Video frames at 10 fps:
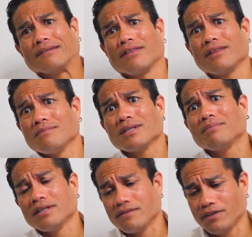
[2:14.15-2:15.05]
Thumbs up
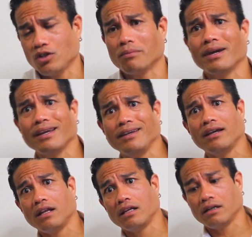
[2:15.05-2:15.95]
this video, man.
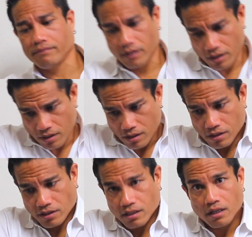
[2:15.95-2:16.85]
Yeah, love.
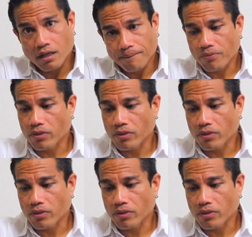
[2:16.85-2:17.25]
See that?